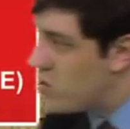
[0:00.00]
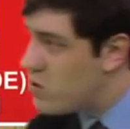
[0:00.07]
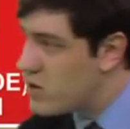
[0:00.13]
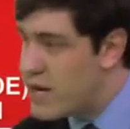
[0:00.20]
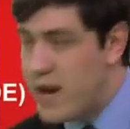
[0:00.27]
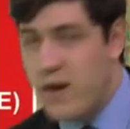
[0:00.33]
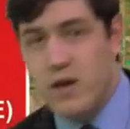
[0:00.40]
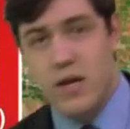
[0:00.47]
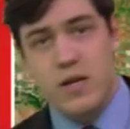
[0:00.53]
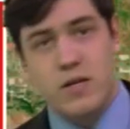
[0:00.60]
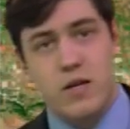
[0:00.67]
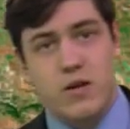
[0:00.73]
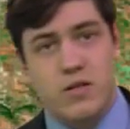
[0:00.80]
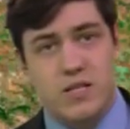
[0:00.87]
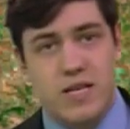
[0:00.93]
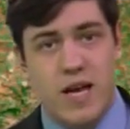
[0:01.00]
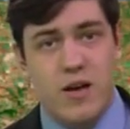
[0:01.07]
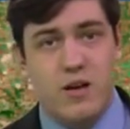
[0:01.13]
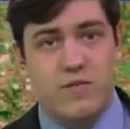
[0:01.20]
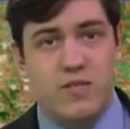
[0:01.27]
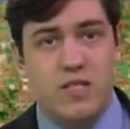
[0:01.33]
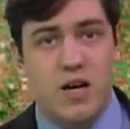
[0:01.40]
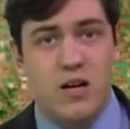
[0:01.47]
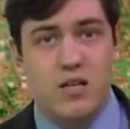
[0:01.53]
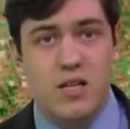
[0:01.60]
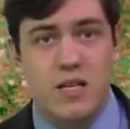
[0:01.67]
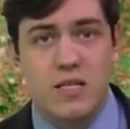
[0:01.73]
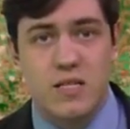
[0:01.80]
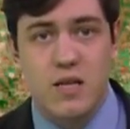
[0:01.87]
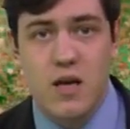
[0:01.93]
Otoe County near the town of
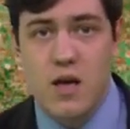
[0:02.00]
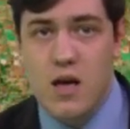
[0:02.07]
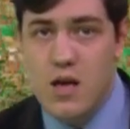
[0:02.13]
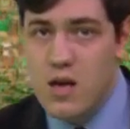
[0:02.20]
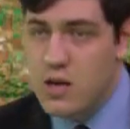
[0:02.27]
Douglas